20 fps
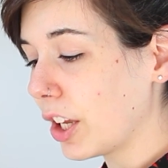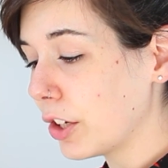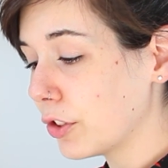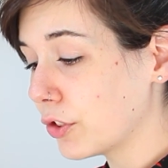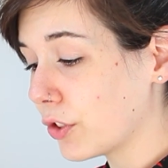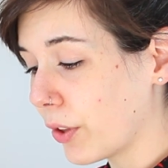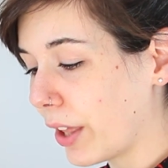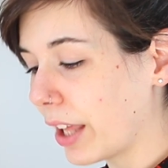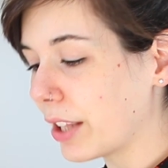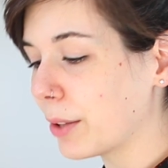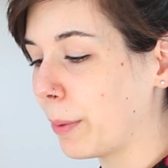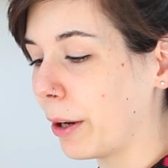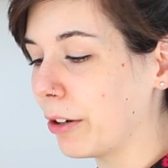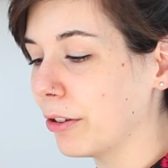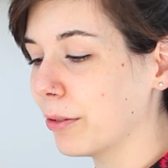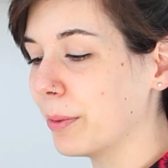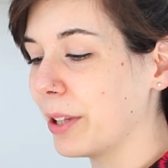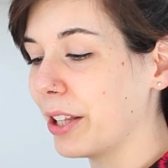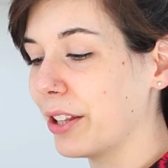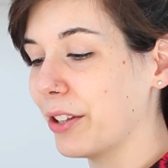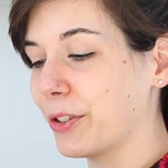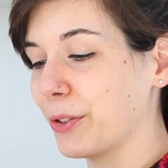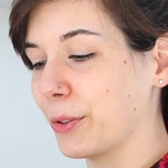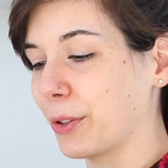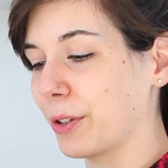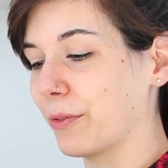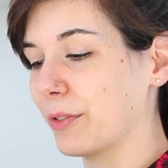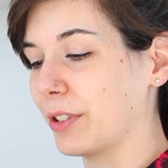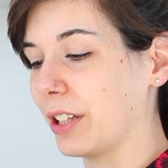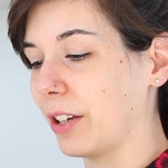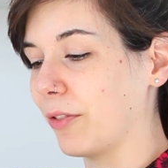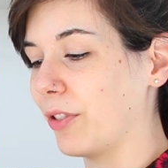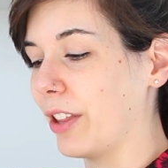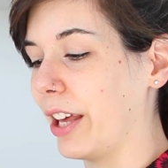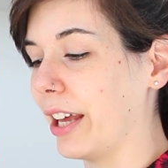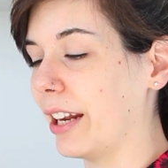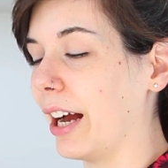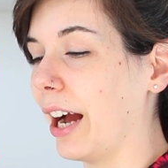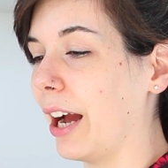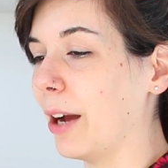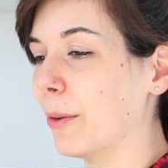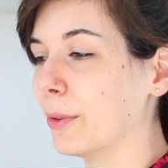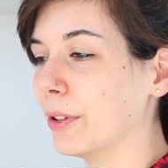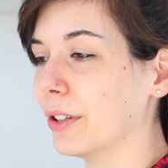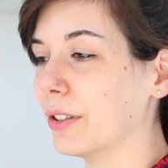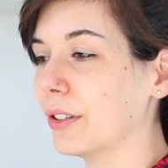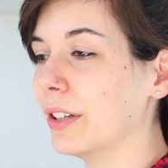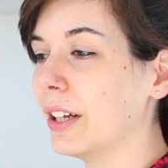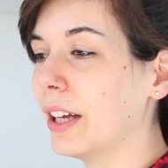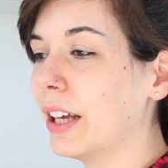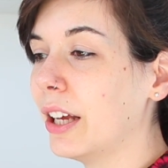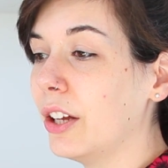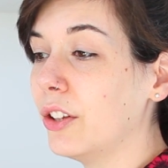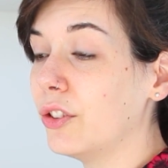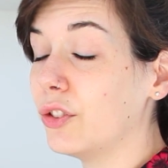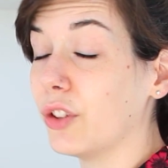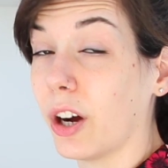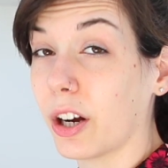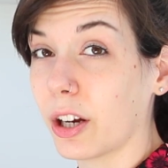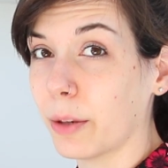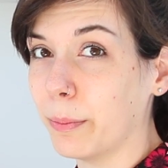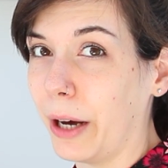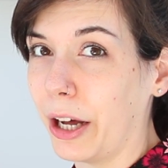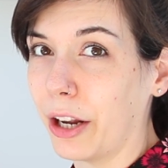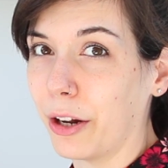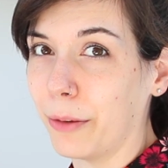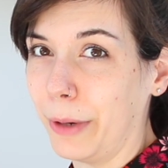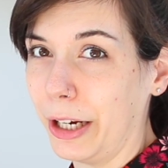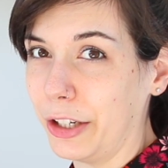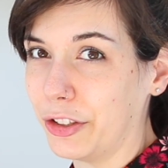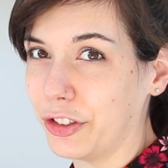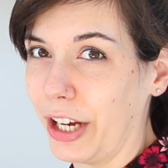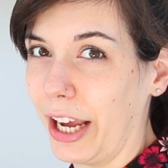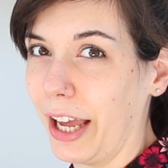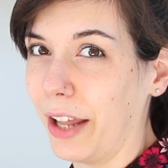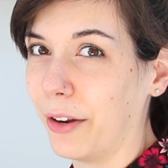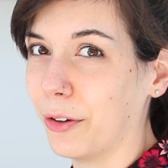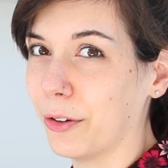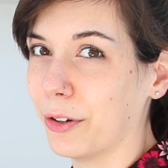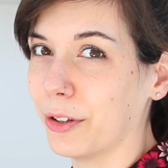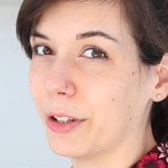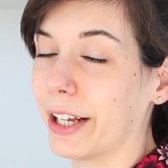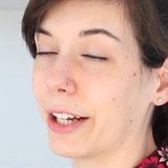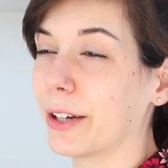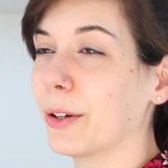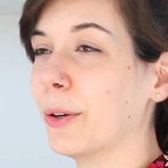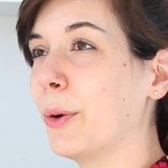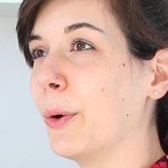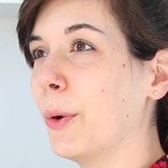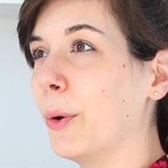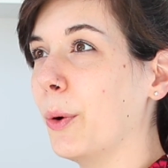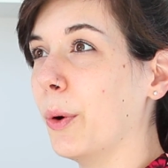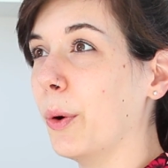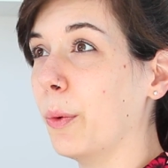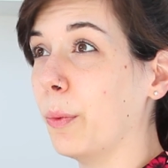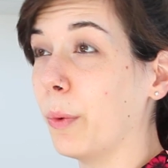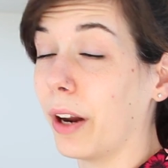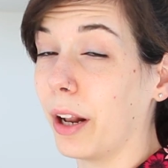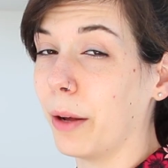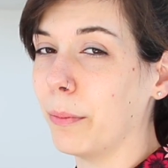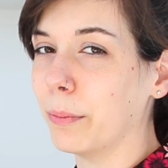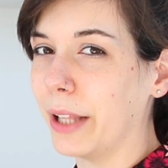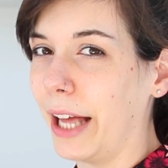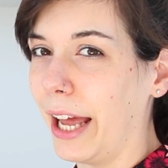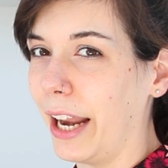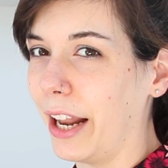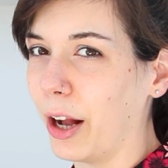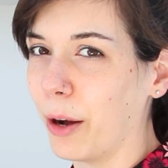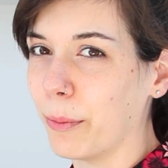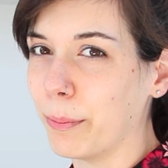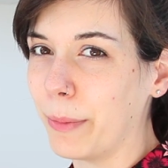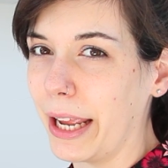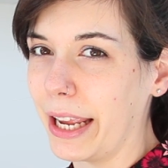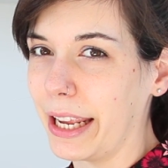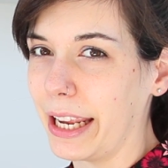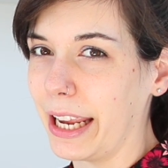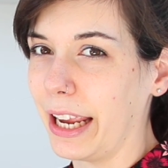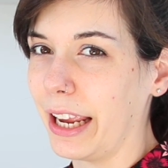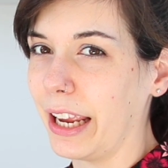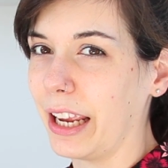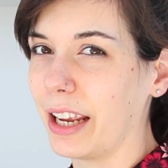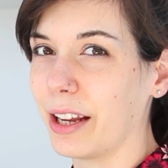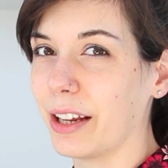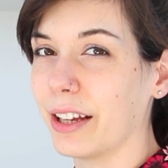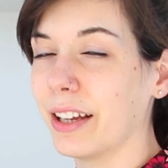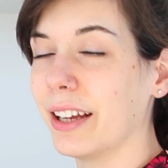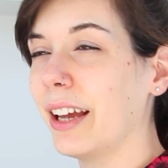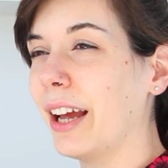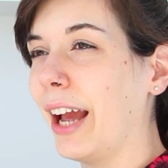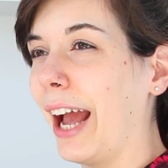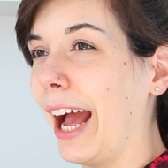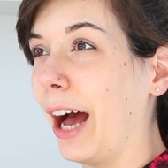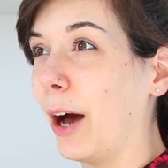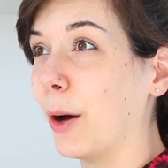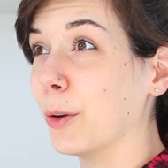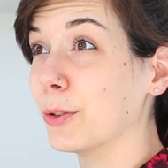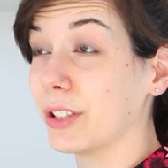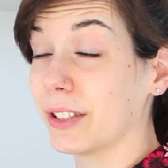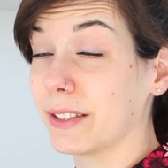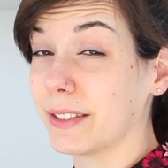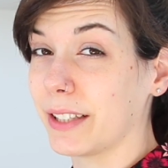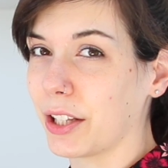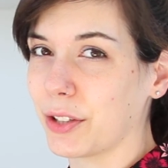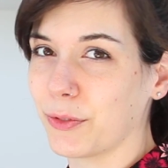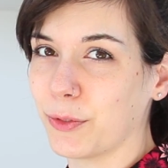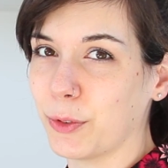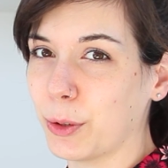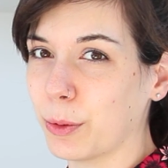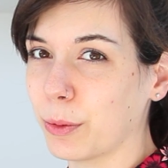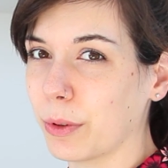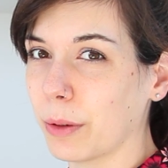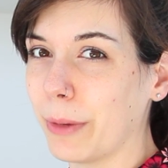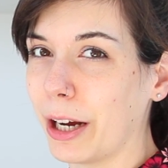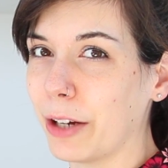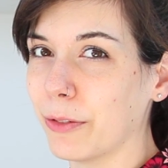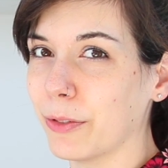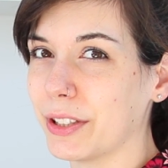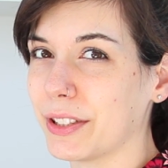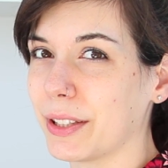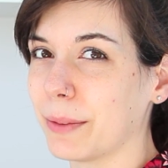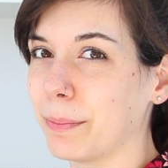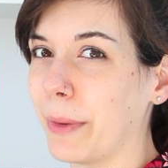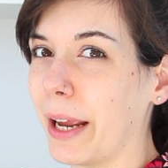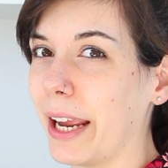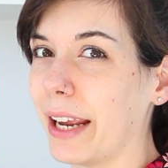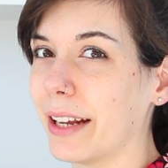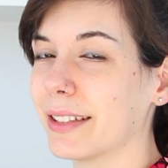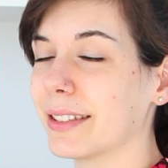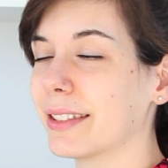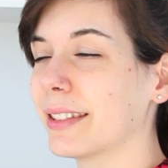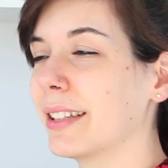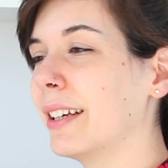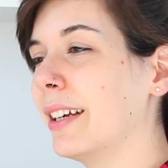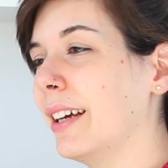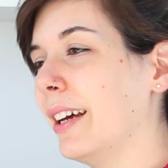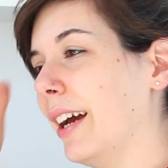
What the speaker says: So that's probably the sort of stuff that I will talk about on my channel, like what I'm planning on making, how successful were my recent makes.